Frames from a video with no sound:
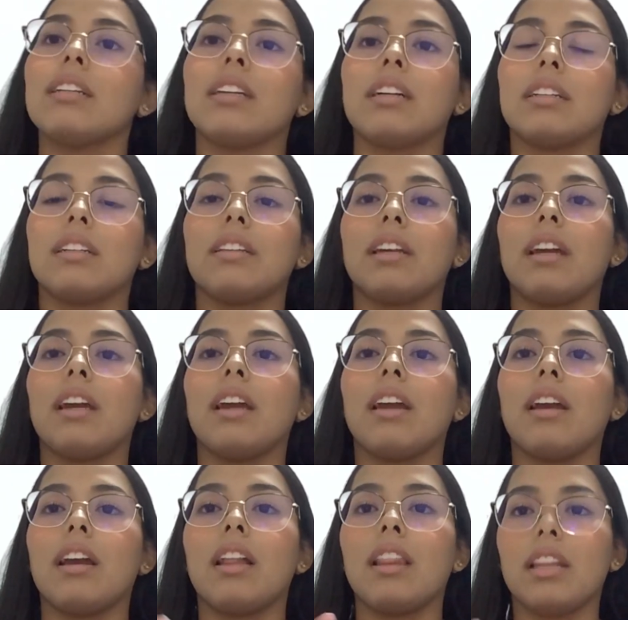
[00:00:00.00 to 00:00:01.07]
that the
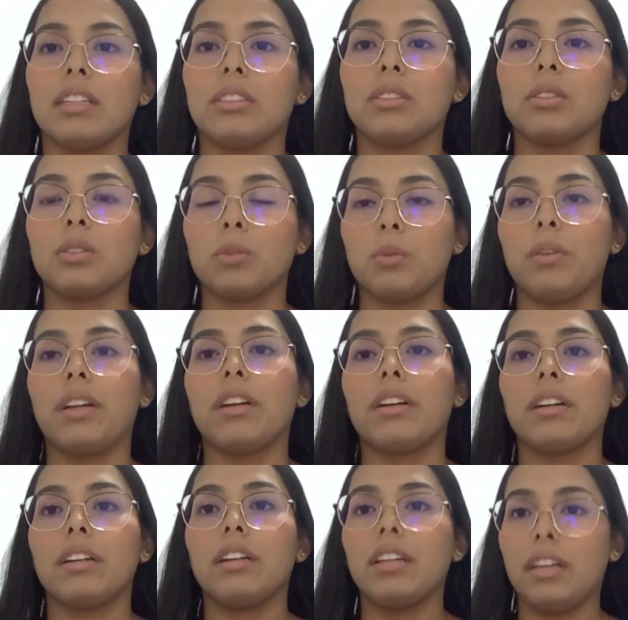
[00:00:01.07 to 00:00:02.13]
elections
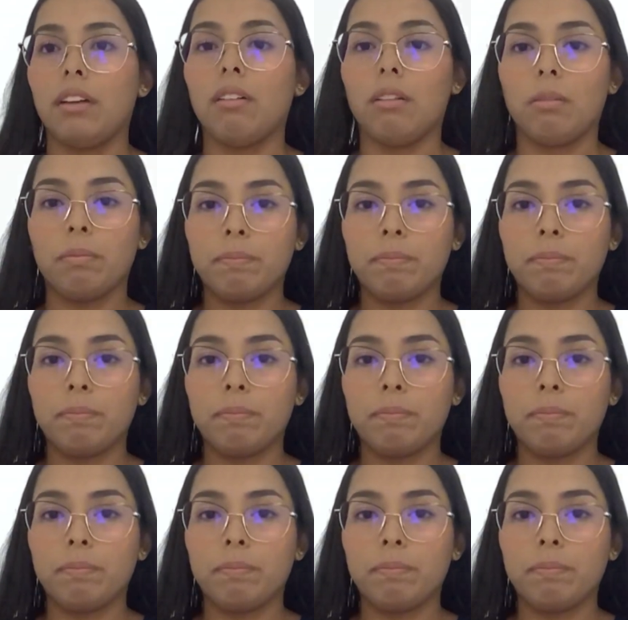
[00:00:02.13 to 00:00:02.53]
were legal.